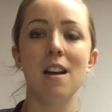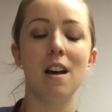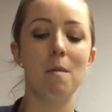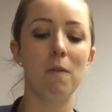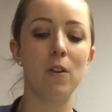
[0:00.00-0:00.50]

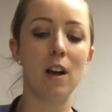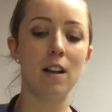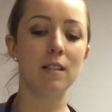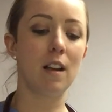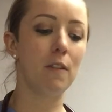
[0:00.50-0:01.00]
If you
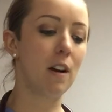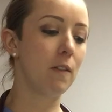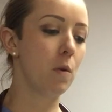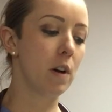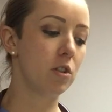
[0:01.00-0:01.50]
guys ever
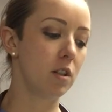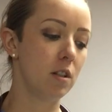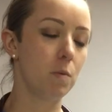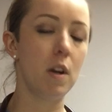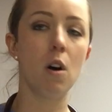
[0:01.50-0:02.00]
have
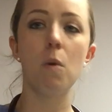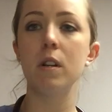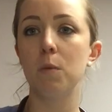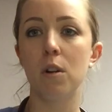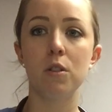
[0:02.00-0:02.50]
questions, we
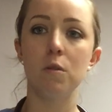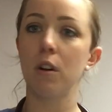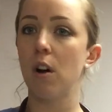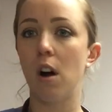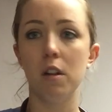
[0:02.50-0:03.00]
always want you to
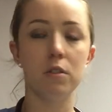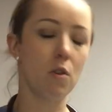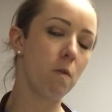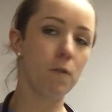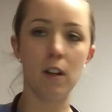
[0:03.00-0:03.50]
call.
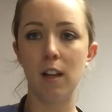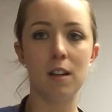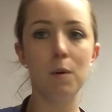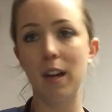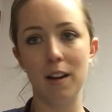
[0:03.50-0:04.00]
Don't feel
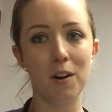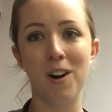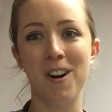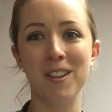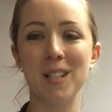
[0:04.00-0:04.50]
like you can't
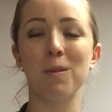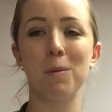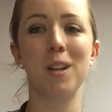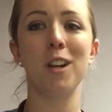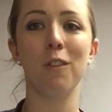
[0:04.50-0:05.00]
call. That's what
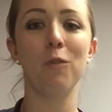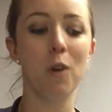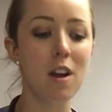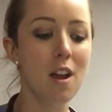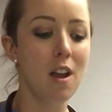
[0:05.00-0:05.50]
we're here
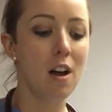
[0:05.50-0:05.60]
for.